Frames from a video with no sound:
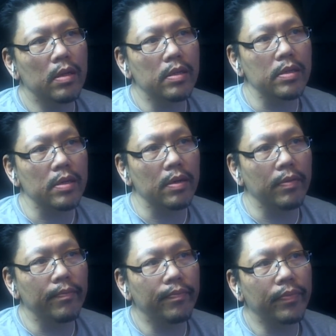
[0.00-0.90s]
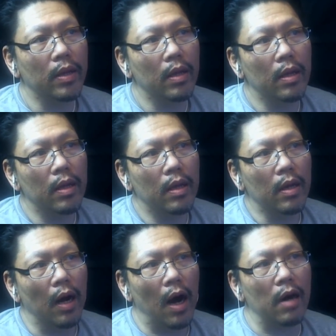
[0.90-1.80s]
So,
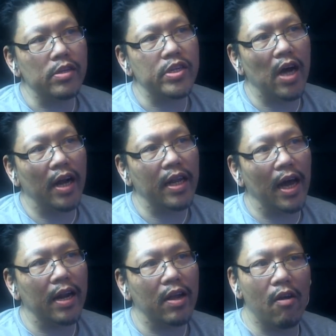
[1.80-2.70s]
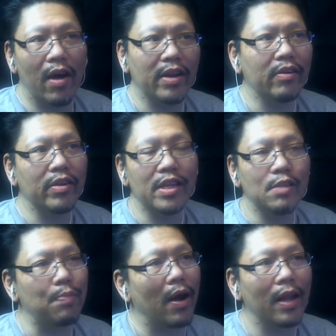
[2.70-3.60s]
oh, Sean, gotta go. I know he's
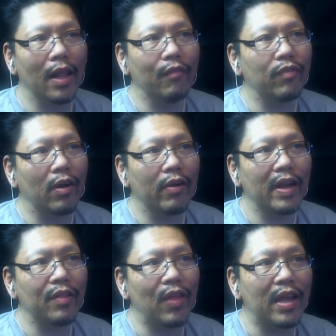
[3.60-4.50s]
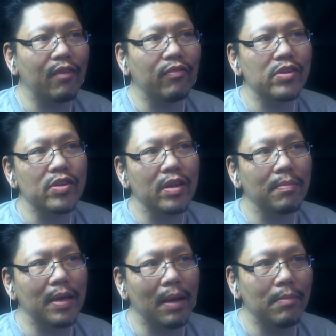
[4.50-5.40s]
probably left already. Thank you for
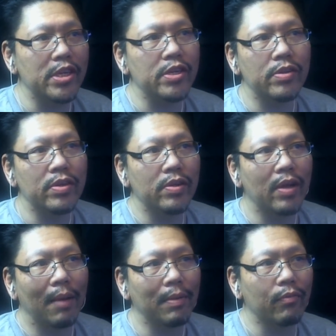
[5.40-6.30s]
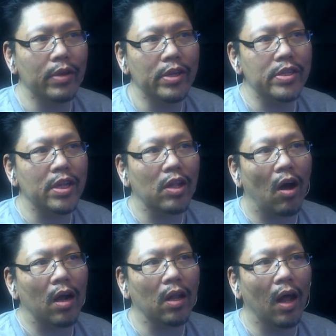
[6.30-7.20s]
joining me. I miss you, dude. I mean, we used to
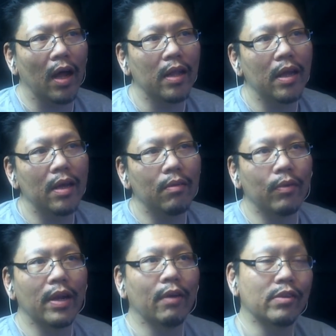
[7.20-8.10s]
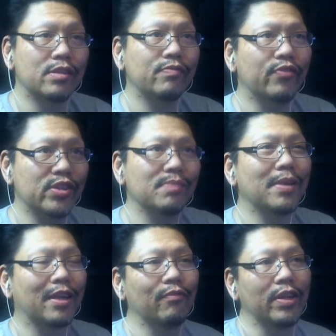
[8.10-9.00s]
talk a lot when I was first
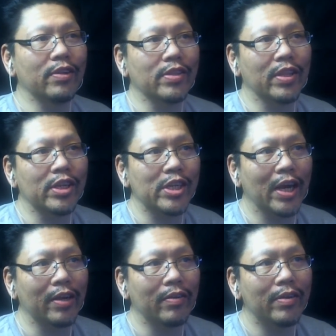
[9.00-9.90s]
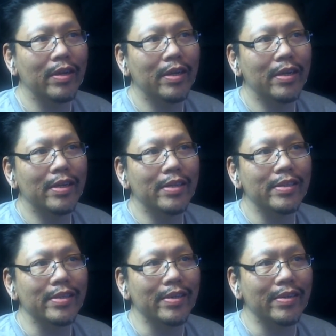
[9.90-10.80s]
making videos on the channel.
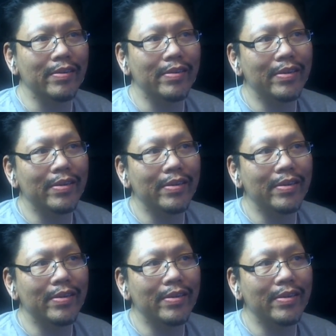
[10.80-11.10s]
So,